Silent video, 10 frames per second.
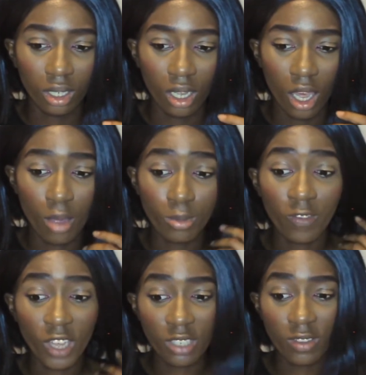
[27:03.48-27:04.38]
the
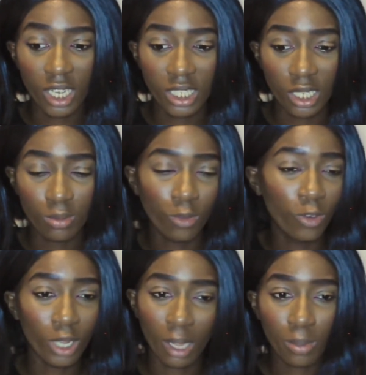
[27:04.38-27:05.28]
first thing I did
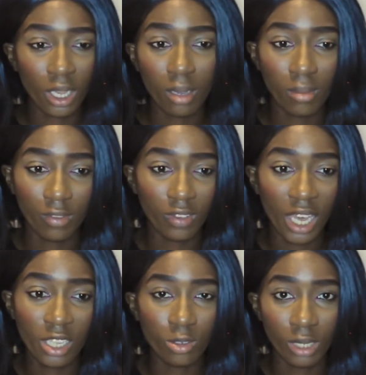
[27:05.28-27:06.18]
before like booking my
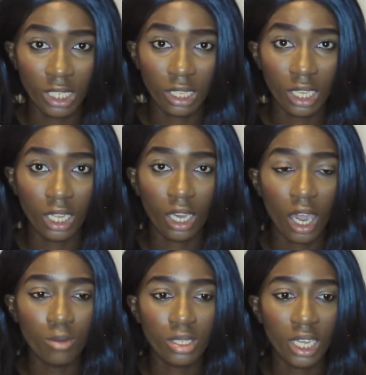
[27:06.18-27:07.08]
flights or anything,
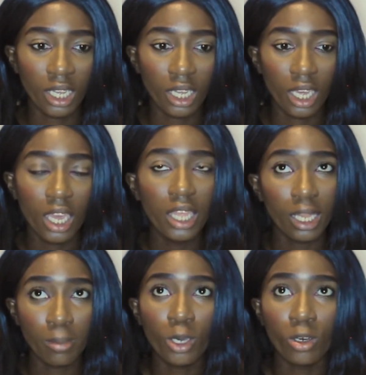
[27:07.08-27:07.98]
I was like,
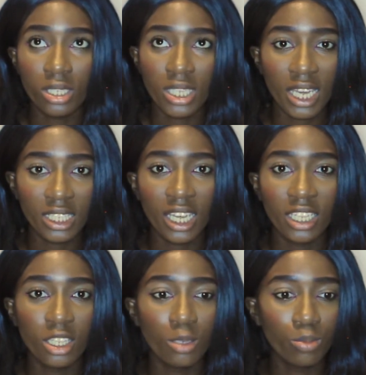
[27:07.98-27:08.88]
let me contact
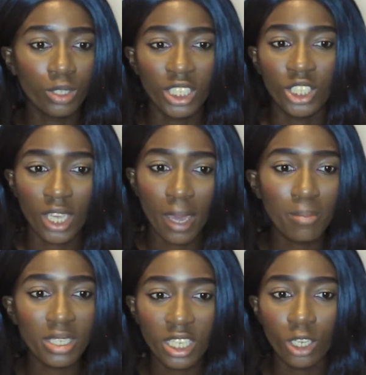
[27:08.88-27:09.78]
like the British
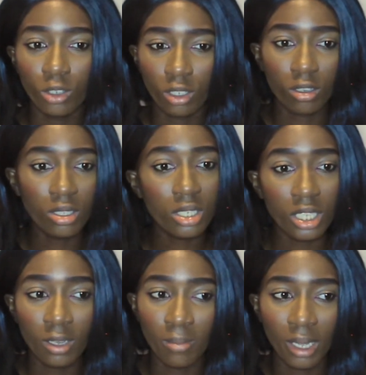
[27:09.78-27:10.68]
embassy or the
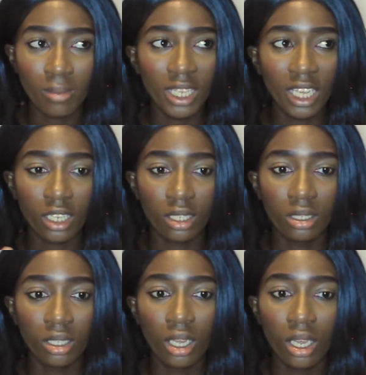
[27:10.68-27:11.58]
consulate, maybe they can